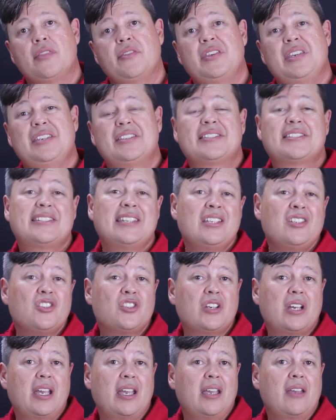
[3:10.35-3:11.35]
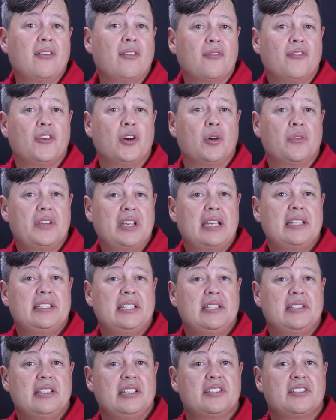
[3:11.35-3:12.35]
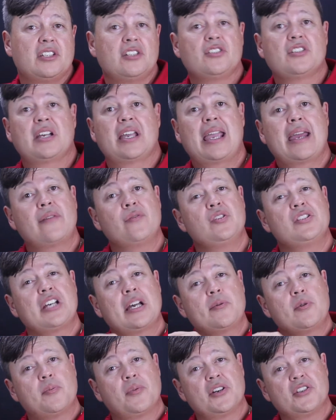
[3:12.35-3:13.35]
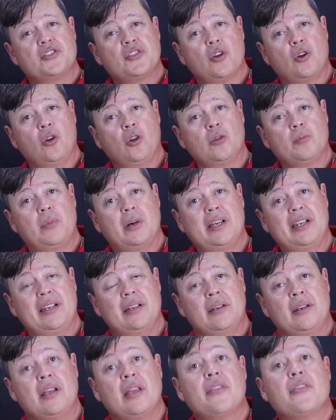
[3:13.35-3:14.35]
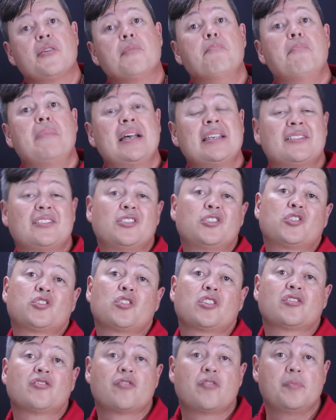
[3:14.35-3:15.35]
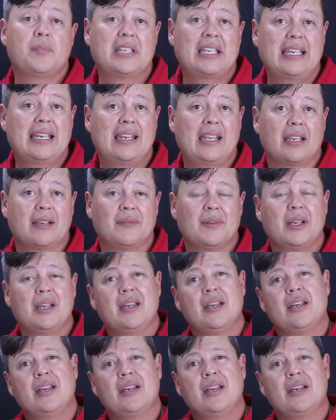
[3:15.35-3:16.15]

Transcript: The Sinjay phone, the AT&T Sinjay, every time you press the hold button, the message starts at the beginning.